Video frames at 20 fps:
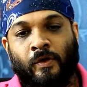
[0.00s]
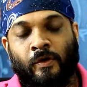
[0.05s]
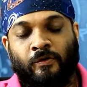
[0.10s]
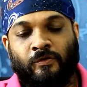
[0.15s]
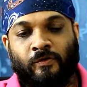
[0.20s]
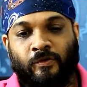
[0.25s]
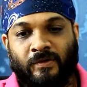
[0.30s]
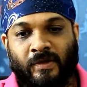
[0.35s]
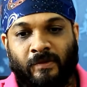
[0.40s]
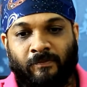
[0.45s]

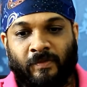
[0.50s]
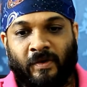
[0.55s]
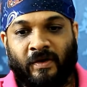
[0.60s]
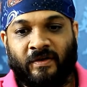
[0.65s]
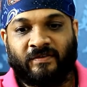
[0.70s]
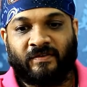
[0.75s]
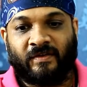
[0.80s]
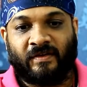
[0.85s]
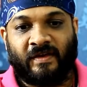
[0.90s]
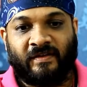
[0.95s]
So the
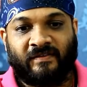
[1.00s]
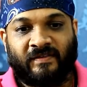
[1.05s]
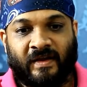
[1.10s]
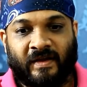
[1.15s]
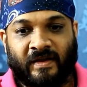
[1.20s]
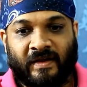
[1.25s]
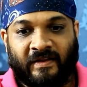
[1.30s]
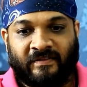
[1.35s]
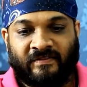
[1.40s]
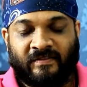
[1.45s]
person is
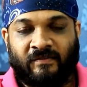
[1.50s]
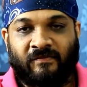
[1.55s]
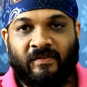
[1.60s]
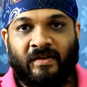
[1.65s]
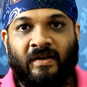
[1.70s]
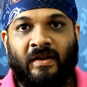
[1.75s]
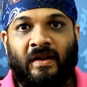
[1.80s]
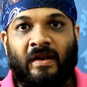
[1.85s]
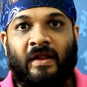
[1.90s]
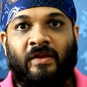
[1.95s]
aggressive
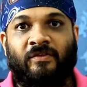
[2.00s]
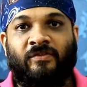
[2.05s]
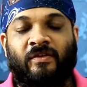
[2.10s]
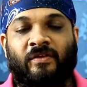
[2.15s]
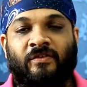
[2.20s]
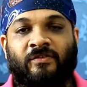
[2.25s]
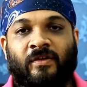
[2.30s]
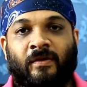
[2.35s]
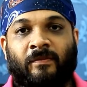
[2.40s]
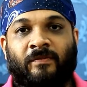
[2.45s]
in
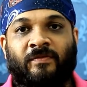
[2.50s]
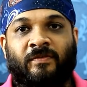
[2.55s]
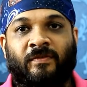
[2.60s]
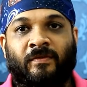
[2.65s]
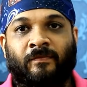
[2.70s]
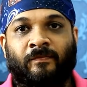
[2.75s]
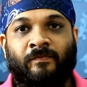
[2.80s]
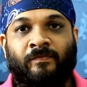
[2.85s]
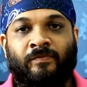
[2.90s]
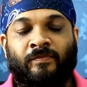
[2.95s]

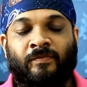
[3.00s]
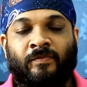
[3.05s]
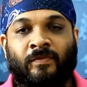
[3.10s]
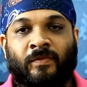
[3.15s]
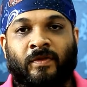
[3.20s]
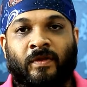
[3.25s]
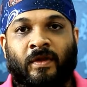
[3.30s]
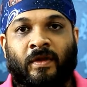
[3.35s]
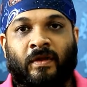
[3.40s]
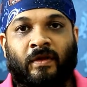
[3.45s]
relationships,
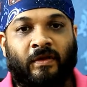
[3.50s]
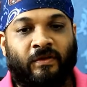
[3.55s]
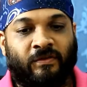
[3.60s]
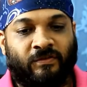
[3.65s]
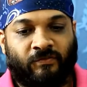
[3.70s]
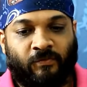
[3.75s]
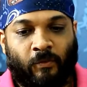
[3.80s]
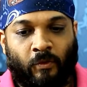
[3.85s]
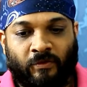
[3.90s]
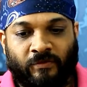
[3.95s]
he is
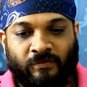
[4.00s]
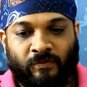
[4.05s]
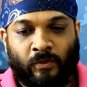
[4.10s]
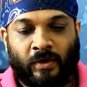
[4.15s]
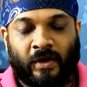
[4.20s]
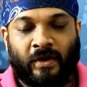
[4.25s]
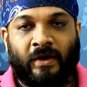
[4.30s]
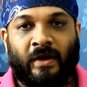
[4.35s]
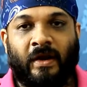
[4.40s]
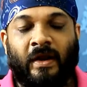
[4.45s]
forceful
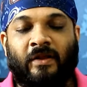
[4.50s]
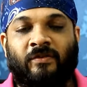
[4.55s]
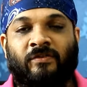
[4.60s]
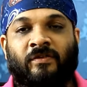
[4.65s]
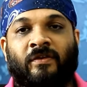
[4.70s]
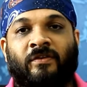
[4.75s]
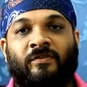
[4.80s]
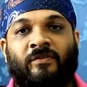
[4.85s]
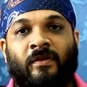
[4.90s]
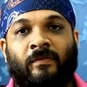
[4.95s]
in
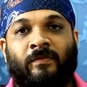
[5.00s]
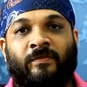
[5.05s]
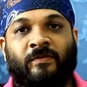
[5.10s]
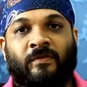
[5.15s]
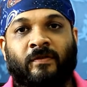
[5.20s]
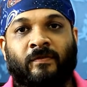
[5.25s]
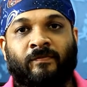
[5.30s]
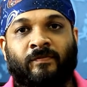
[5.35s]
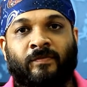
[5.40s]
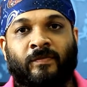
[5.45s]

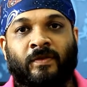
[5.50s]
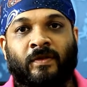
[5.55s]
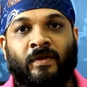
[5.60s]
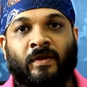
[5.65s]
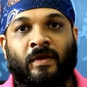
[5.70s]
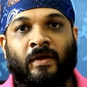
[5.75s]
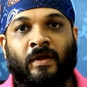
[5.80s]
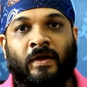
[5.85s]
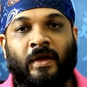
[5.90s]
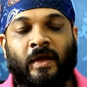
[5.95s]
relationships,
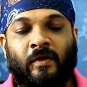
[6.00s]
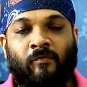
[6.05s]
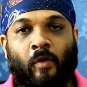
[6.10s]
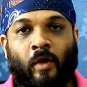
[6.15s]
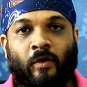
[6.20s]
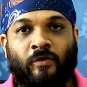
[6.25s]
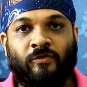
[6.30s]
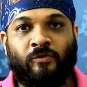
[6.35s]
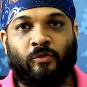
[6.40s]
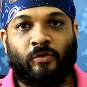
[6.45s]
he
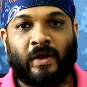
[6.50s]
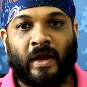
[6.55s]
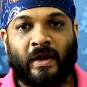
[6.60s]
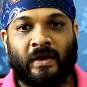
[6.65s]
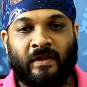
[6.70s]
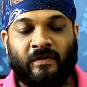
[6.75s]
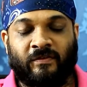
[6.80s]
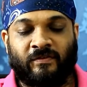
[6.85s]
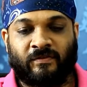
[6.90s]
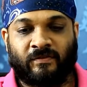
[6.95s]
wants to
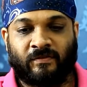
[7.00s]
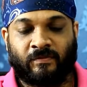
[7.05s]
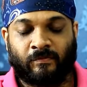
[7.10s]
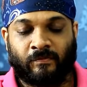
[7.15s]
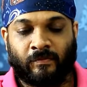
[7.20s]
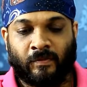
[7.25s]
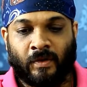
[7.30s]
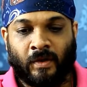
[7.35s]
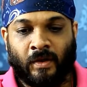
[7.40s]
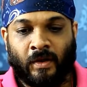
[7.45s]
get his
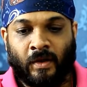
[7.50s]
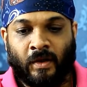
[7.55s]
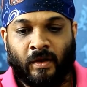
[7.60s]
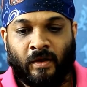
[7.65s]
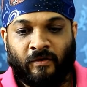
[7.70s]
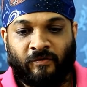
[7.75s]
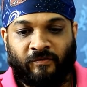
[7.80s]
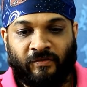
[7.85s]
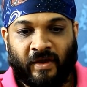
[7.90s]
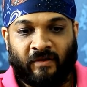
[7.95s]

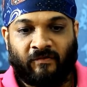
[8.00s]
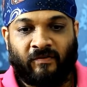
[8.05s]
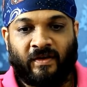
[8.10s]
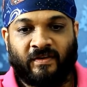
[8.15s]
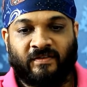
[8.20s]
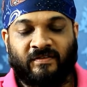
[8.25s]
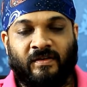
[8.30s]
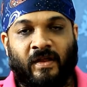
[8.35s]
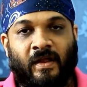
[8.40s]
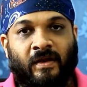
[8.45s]

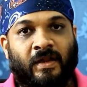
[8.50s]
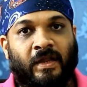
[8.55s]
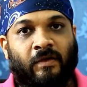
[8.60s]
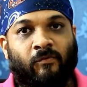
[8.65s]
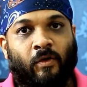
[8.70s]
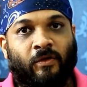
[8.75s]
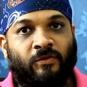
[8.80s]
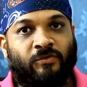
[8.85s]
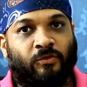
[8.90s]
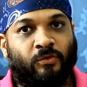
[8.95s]
favors done, he
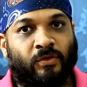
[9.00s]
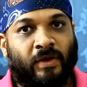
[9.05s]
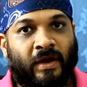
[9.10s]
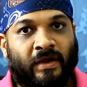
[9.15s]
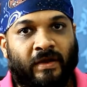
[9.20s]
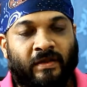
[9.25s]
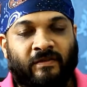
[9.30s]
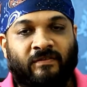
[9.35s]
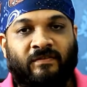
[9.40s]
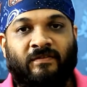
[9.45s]
wants to
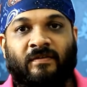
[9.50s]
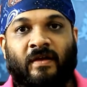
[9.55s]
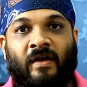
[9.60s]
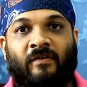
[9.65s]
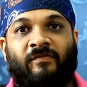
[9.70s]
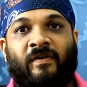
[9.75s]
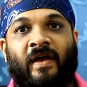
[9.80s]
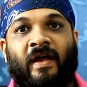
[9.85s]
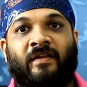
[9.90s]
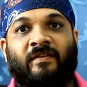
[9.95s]
get his
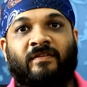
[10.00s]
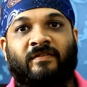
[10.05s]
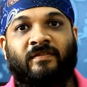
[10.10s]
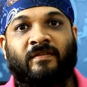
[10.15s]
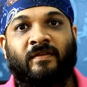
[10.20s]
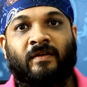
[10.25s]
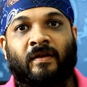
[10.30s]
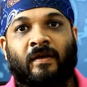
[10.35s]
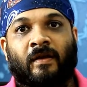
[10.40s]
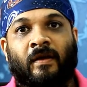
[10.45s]

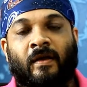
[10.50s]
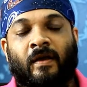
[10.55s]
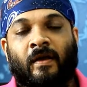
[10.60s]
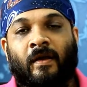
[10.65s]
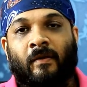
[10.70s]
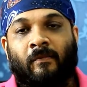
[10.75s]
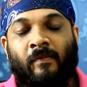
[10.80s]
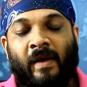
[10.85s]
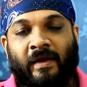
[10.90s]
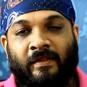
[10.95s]
affairs
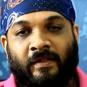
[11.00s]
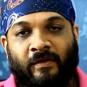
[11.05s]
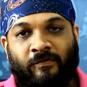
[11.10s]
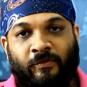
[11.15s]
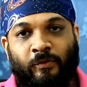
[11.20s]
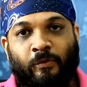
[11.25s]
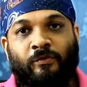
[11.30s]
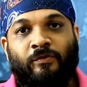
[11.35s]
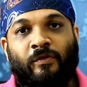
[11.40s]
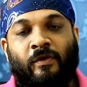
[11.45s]
by the
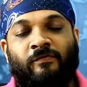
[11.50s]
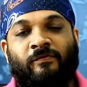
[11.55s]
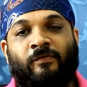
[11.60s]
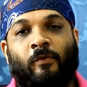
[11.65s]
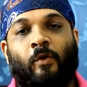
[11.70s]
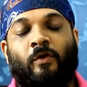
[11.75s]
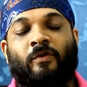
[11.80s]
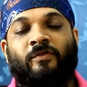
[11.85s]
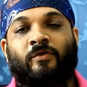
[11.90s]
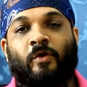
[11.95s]
use of
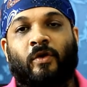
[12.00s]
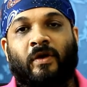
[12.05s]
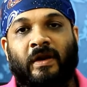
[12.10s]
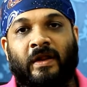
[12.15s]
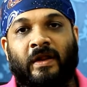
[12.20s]
force